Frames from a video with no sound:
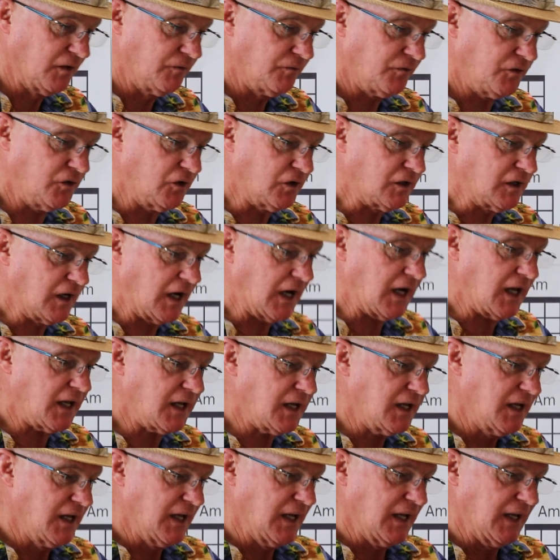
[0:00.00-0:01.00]
The
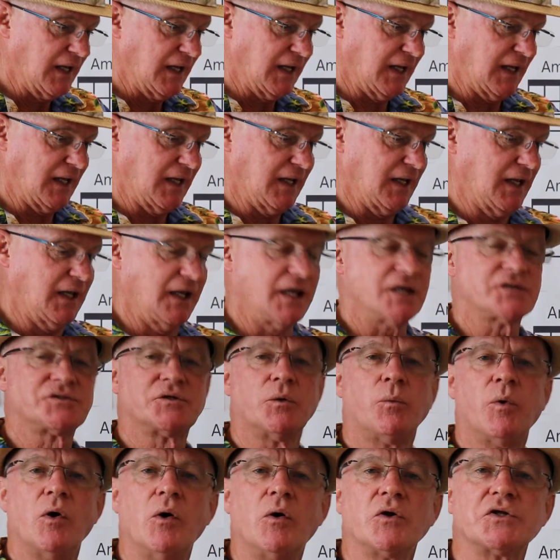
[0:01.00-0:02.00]
ukulele is the
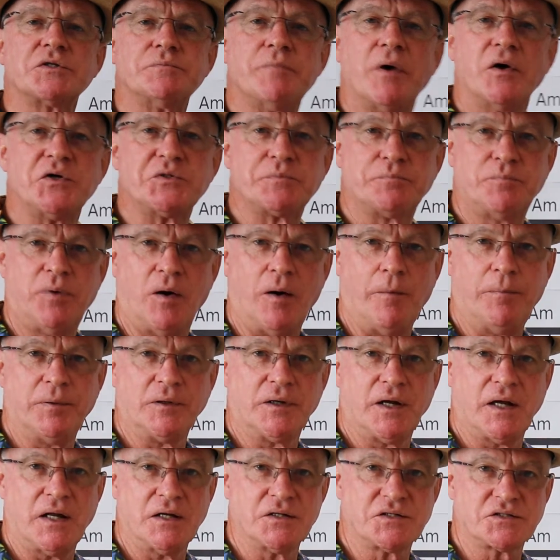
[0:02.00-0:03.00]
world's most
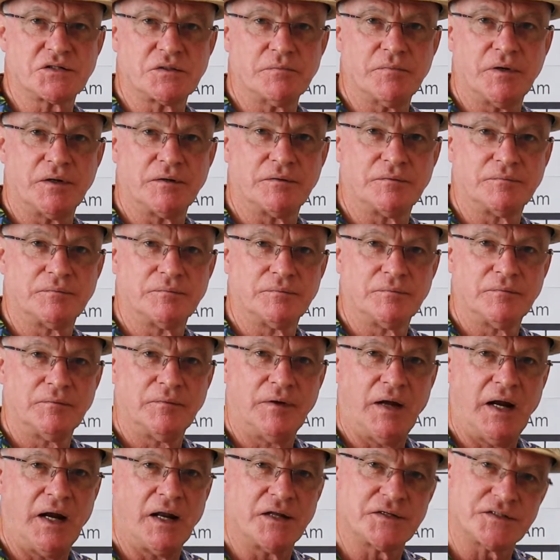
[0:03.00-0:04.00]
popular instrument,
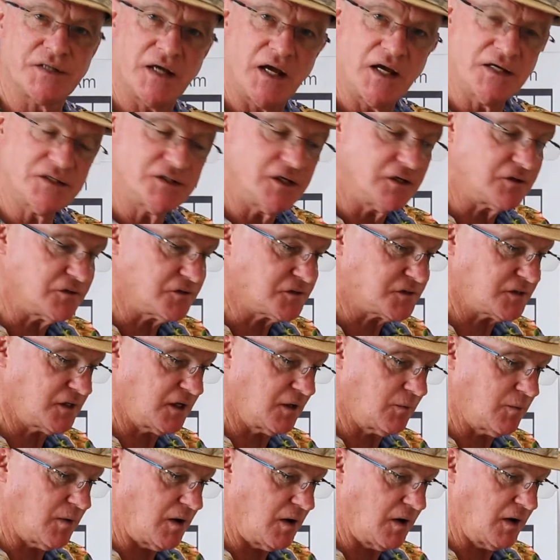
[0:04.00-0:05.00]
and it's easy to see
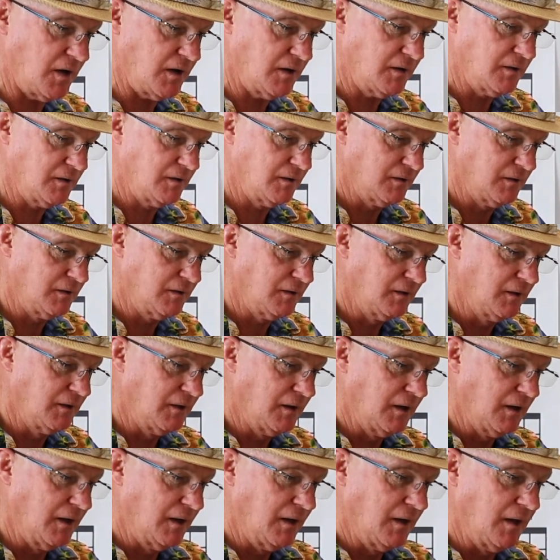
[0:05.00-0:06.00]
why.
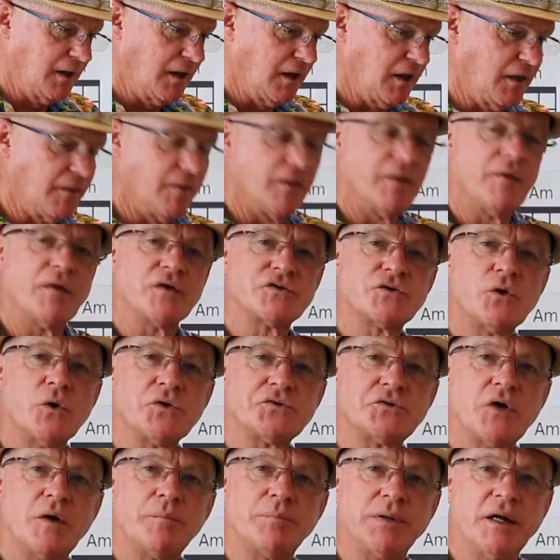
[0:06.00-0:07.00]
There's
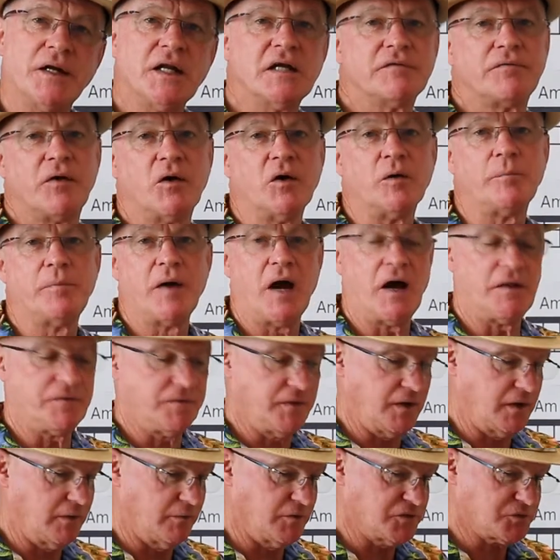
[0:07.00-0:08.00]
also plenty of help out
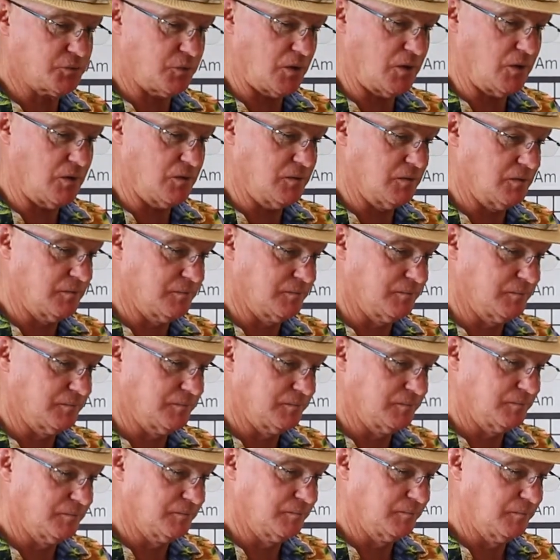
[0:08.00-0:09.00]
there as well.
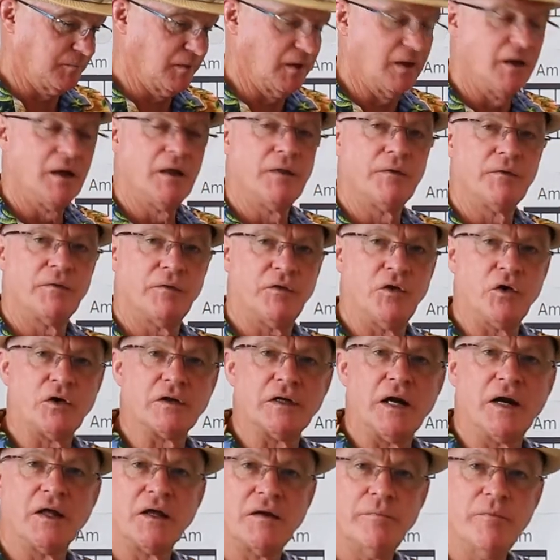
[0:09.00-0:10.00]
The
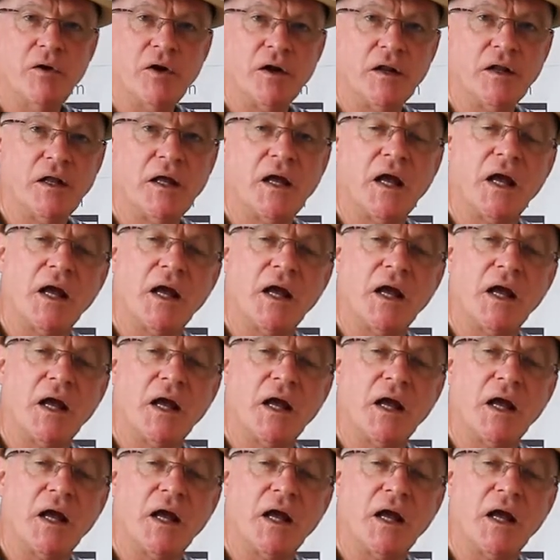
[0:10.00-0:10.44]
ukulele community